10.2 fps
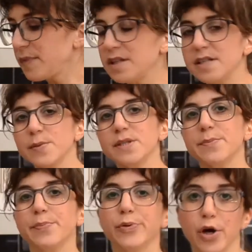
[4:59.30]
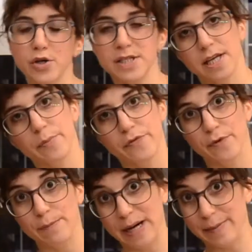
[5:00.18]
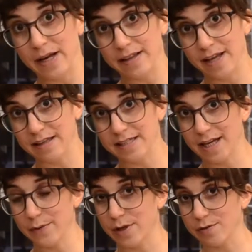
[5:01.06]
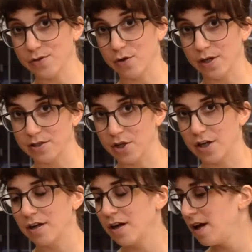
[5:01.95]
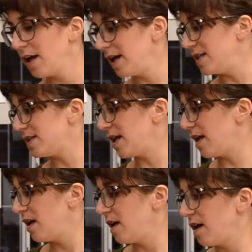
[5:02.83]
this was a pro tip from Mama the other day when I was talking to her, is that